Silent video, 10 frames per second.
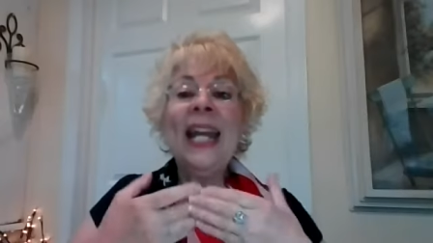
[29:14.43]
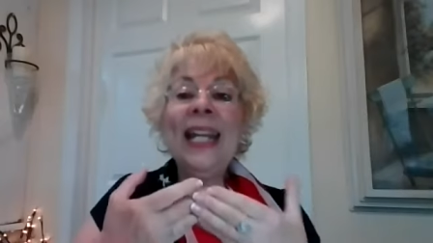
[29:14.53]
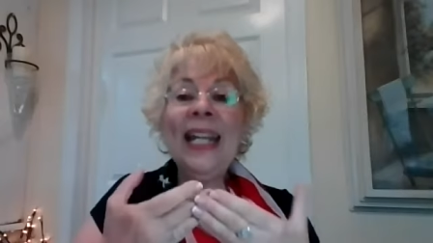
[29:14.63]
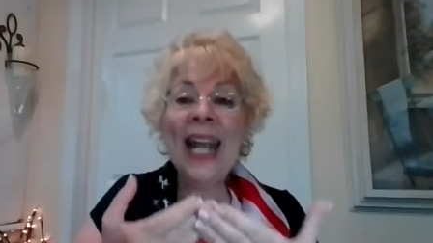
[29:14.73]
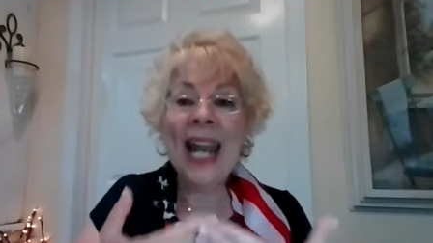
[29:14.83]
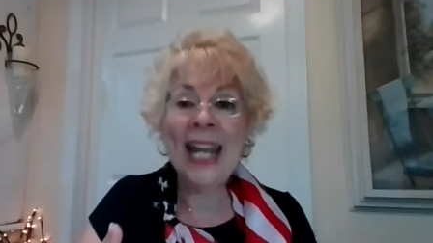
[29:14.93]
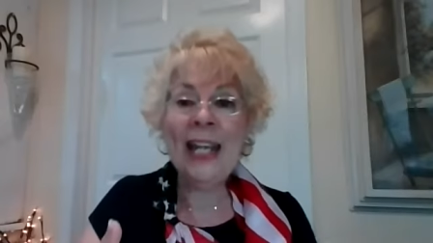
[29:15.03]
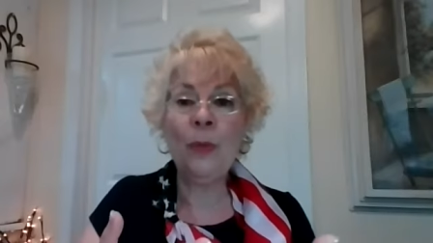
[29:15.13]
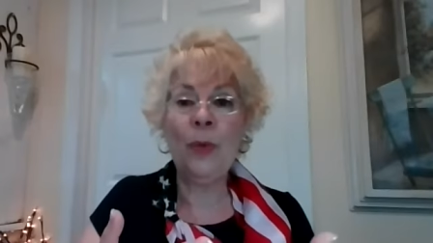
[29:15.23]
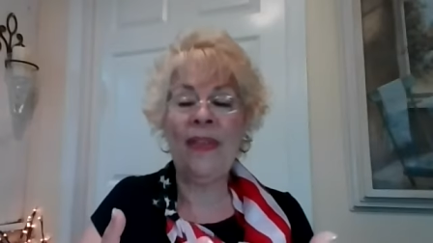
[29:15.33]
He
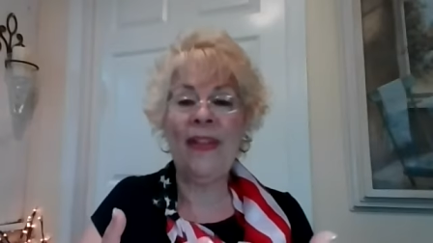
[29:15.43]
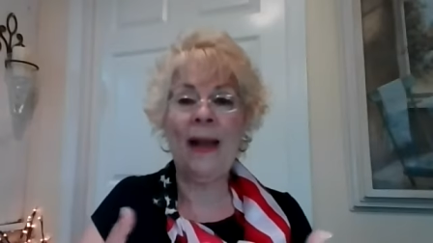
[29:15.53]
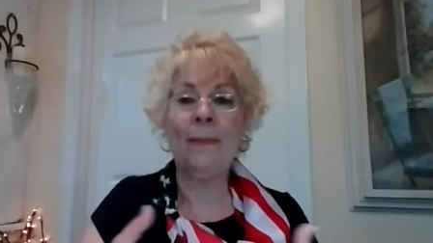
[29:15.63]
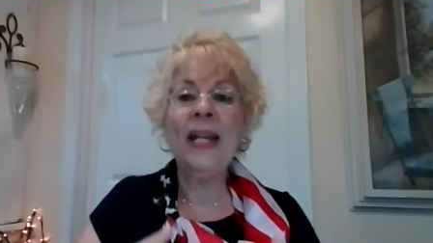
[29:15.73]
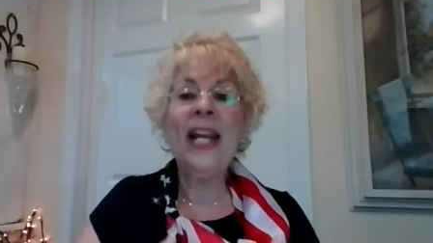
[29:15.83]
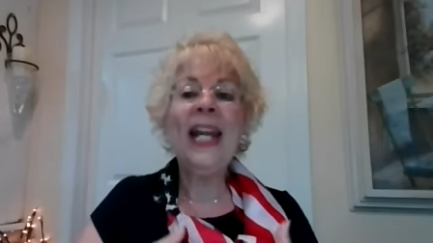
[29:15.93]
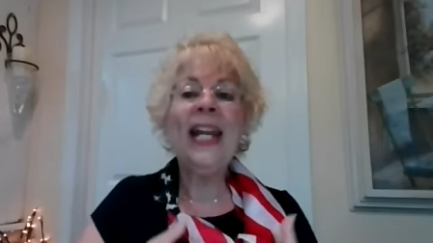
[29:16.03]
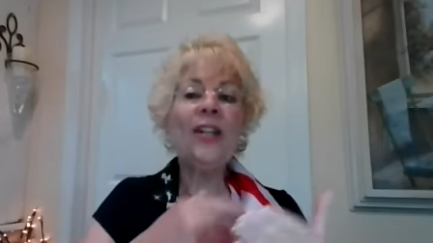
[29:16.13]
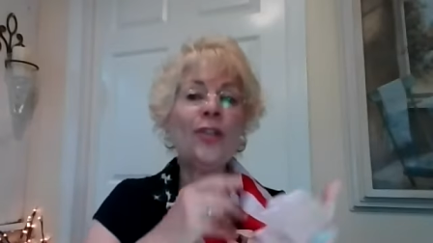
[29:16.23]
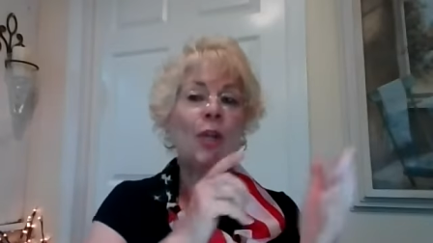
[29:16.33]
ate with them,
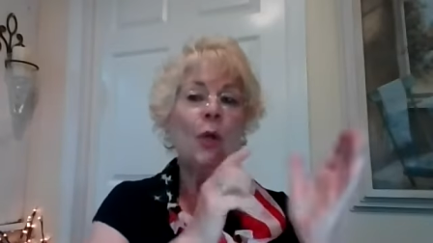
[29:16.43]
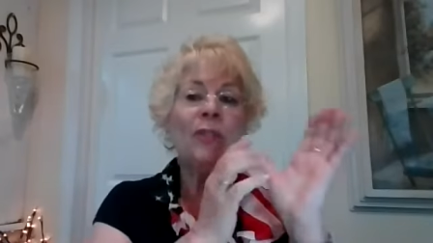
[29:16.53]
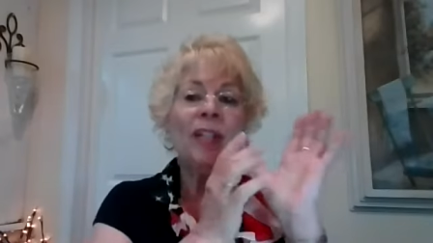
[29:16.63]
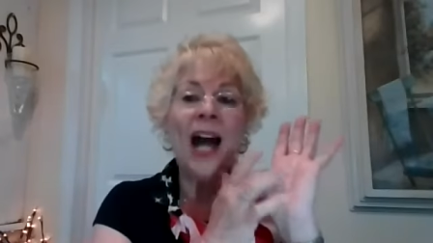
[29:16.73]
he showed